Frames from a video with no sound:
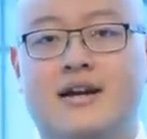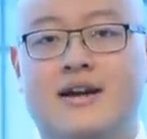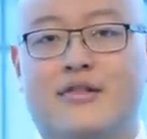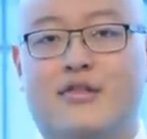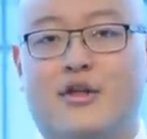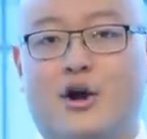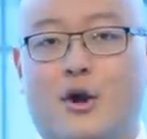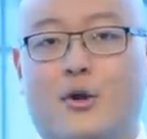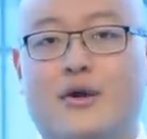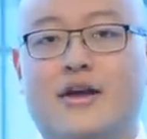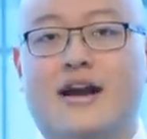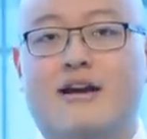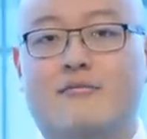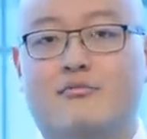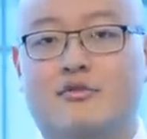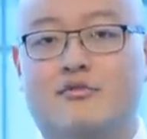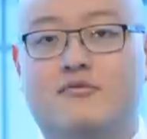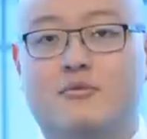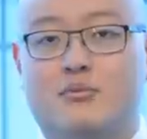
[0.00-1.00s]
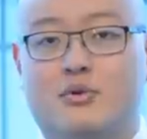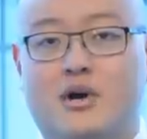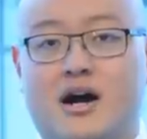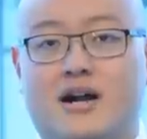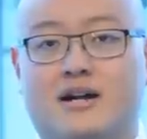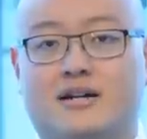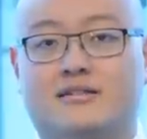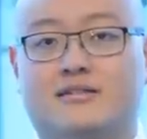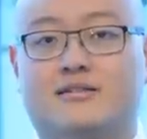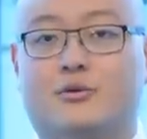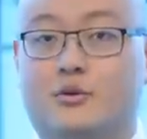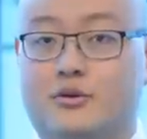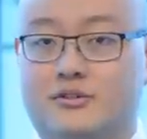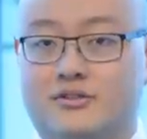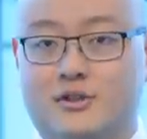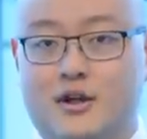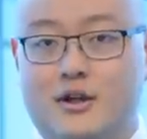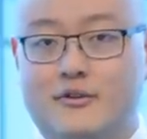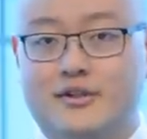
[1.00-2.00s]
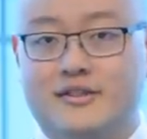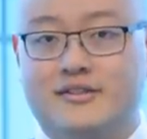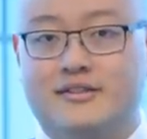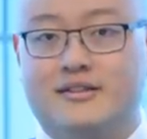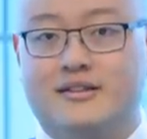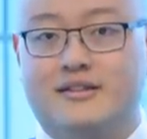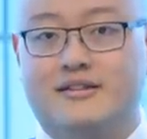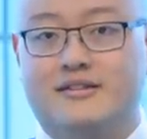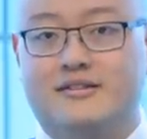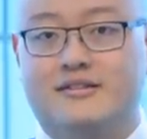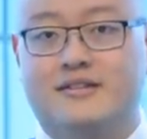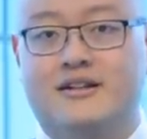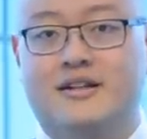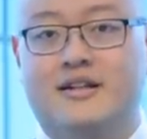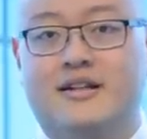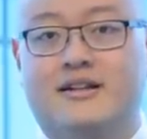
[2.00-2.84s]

that already have proven products or services